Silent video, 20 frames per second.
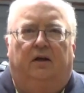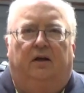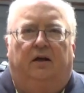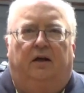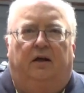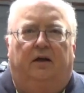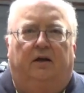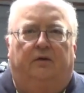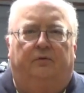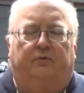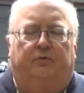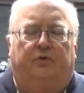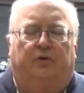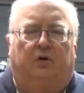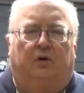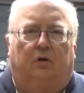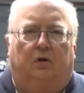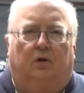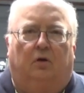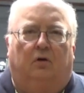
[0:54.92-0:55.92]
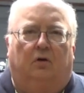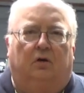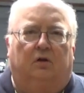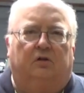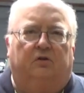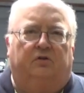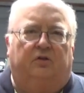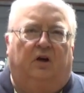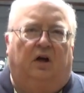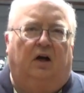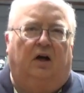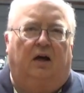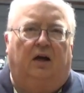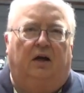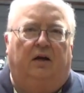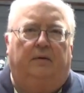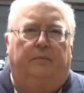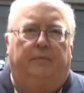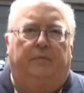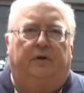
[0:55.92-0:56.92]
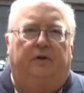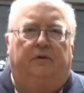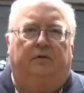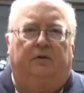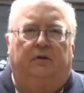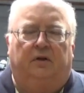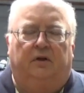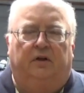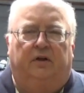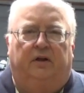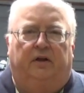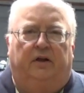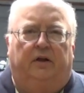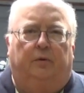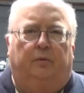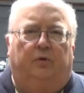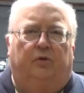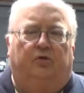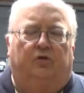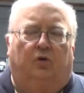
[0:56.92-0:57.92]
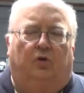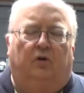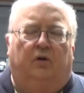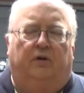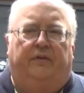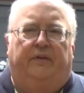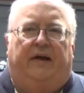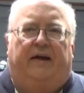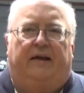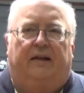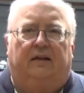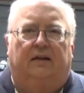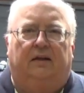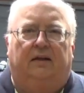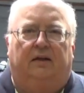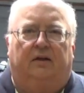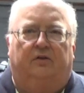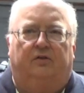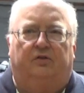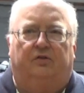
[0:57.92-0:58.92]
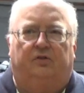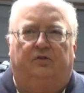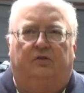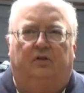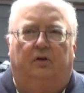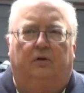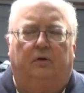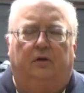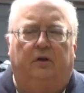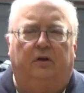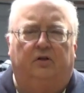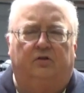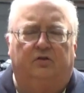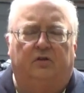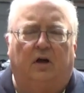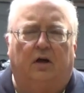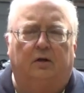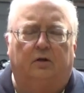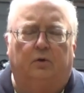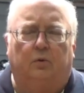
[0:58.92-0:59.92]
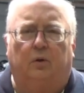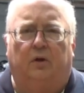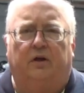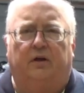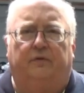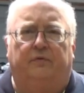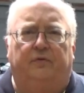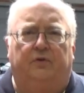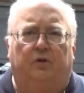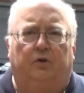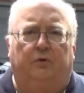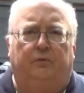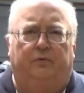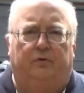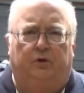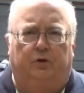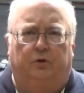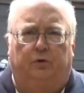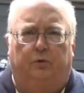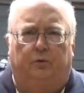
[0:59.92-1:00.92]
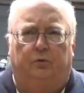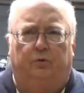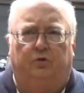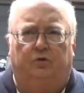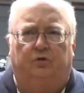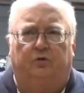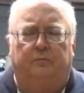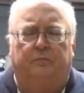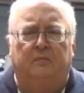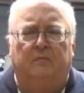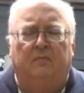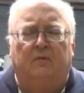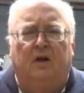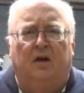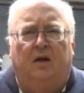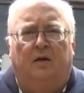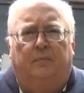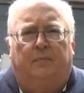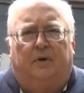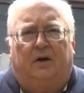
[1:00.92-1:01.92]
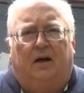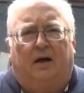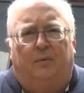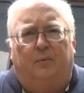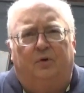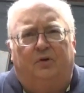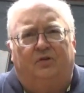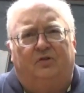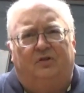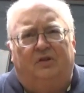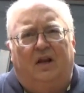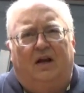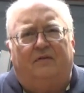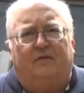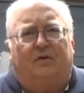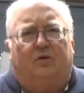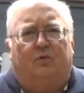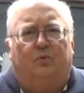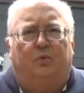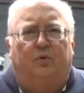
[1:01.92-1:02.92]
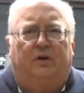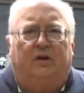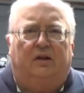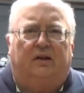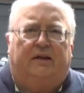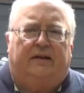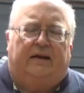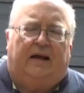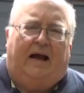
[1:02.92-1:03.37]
and for a long time it it was on that list, so it's got quite a few views. But I was never really